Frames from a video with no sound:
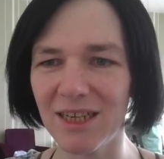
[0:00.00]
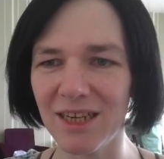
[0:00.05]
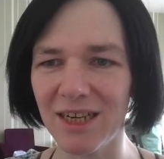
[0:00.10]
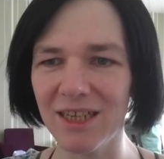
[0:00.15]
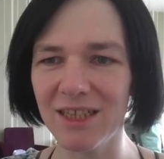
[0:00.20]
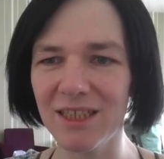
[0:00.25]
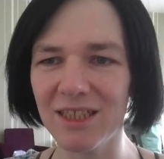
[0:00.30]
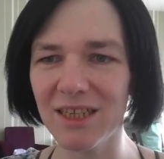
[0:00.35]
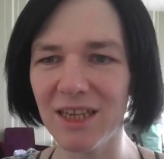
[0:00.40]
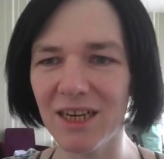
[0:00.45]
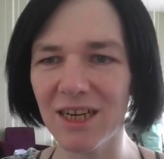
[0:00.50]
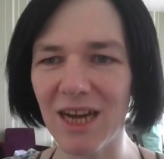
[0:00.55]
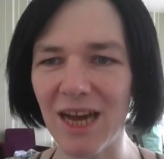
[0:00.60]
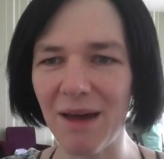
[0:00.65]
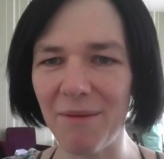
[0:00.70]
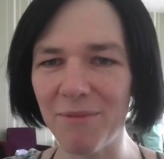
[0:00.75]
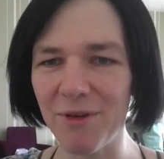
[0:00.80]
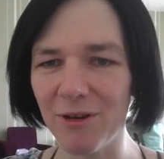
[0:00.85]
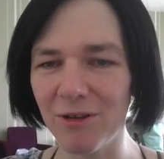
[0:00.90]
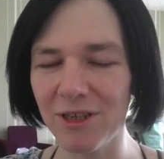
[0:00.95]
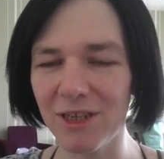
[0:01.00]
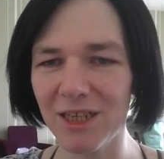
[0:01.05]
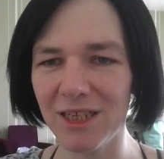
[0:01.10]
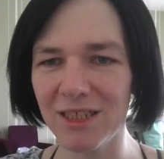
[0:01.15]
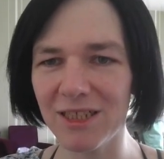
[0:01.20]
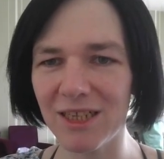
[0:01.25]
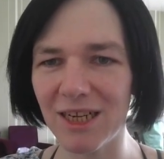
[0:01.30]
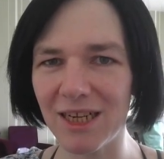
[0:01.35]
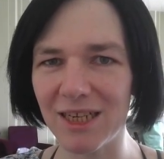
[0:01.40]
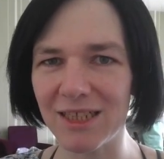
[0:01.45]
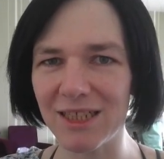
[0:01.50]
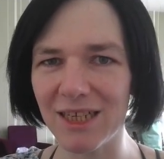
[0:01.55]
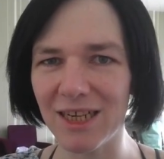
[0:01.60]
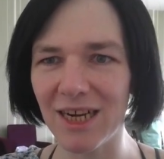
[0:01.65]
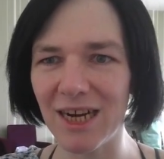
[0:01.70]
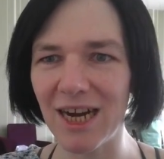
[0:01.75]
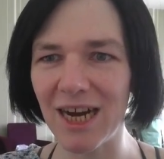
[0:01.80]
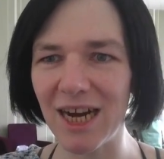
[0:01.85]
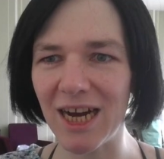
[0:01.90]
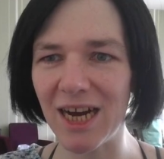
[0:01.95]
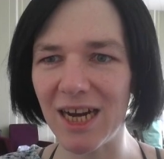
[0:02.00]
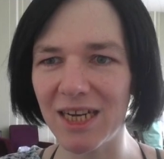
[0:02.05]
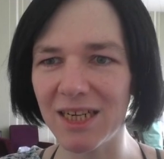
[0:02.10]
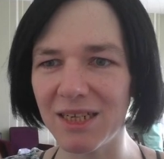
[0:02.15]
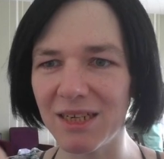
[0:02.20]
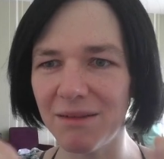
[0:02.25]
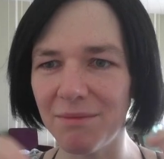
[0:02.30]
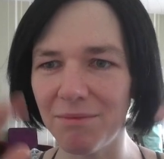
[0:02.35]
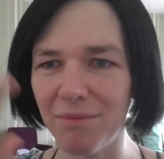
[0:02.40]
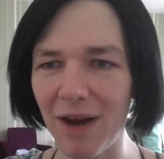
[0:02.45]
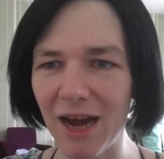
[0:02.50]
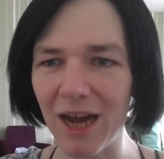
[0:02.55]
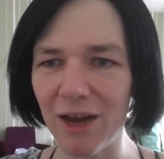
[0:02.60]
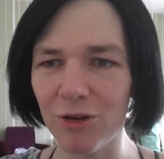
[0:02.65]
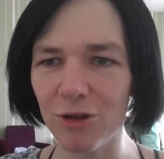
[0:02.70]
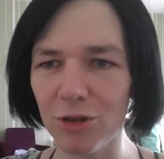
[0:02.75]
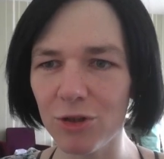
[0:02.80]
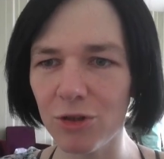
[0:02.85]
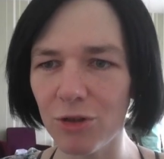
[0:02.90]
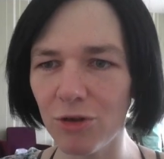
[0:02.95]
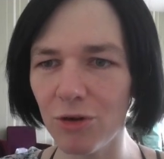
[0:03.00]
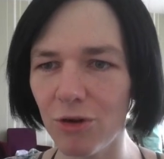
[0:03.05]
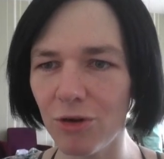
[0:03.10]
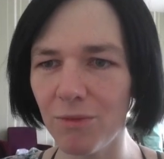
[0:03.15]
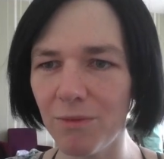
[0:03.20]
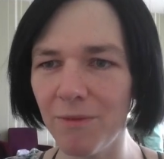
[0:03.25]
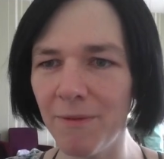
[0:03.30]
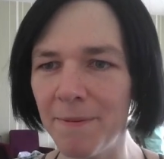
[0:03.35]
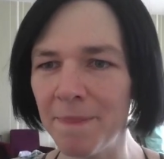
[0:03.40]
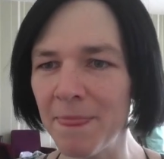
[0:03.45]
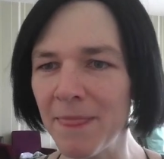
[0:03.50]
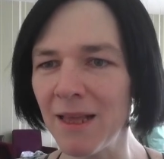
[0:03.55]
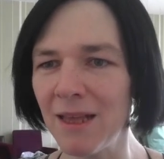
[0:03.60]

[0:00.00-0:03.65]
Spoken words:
RISC computers that you had BIOS room,